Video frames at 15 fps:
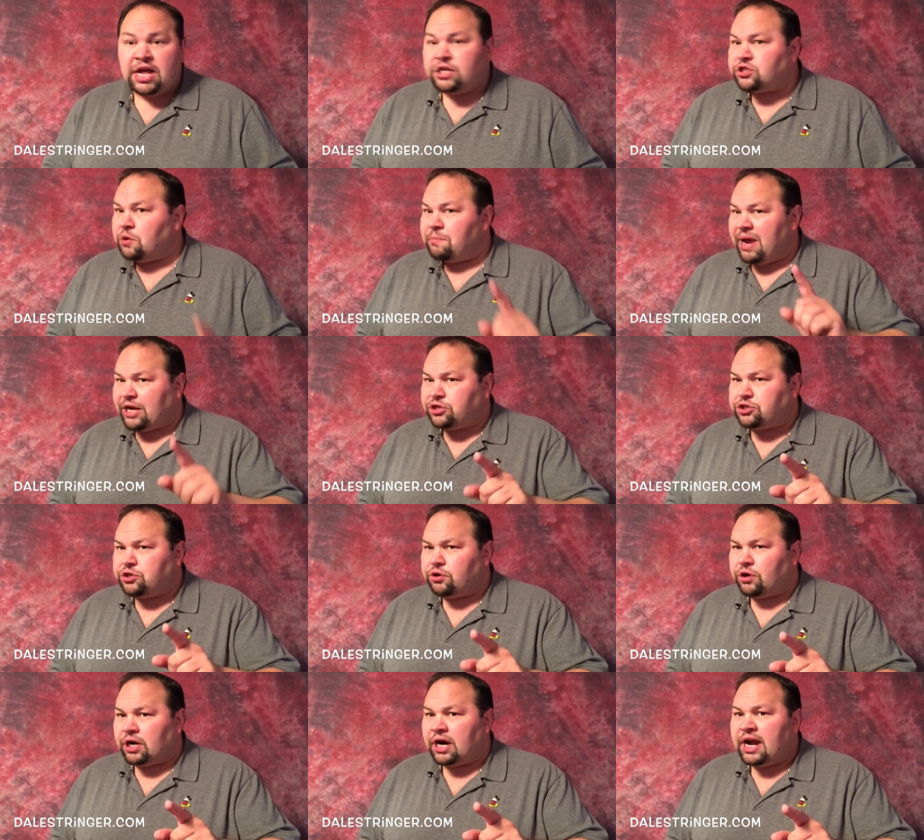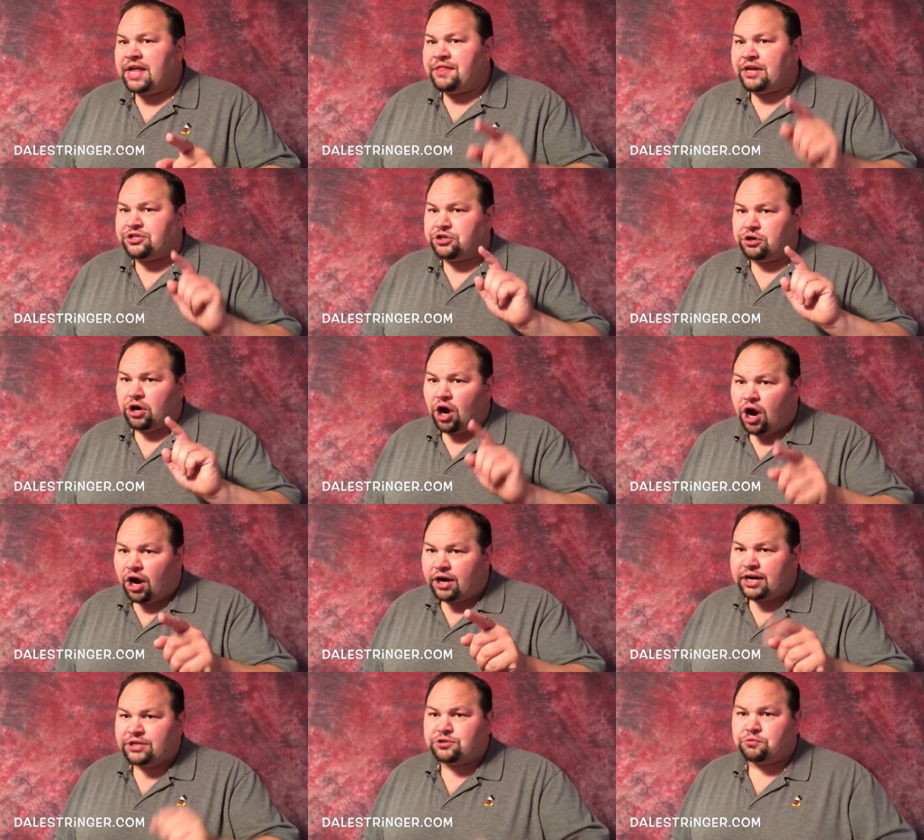So make sure that your
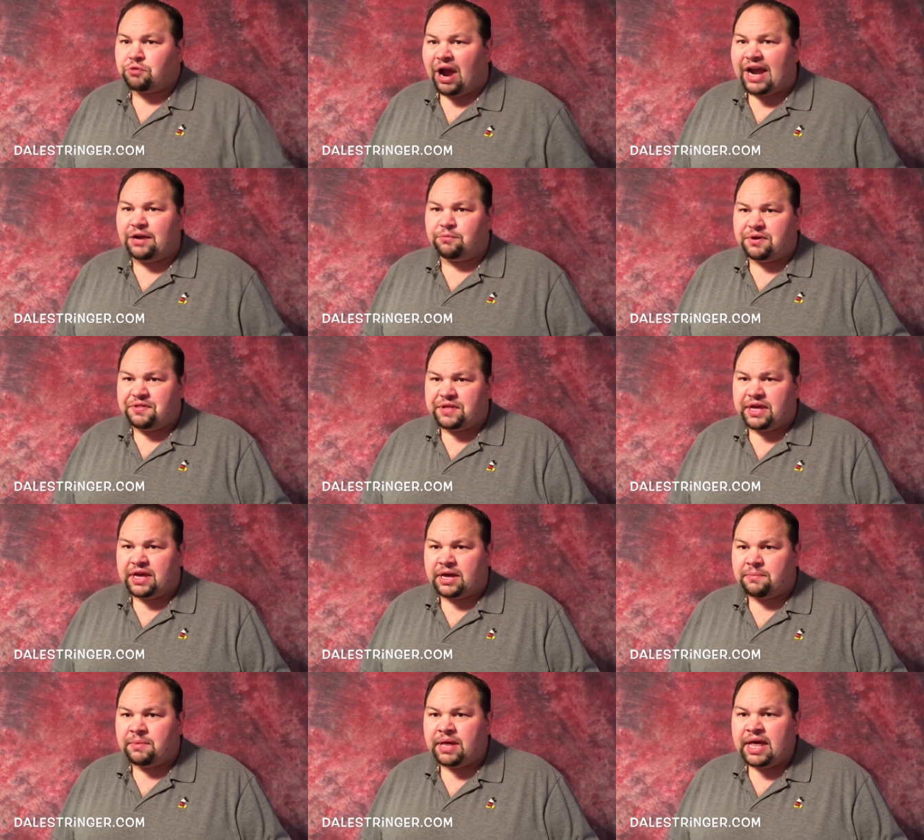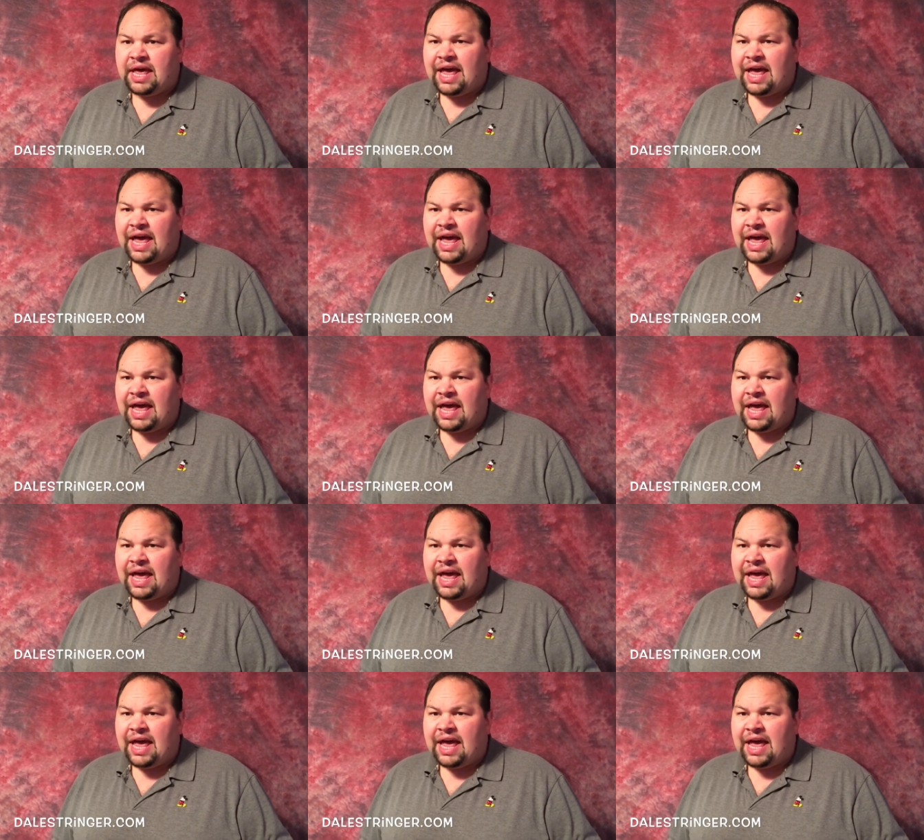heart is right with Him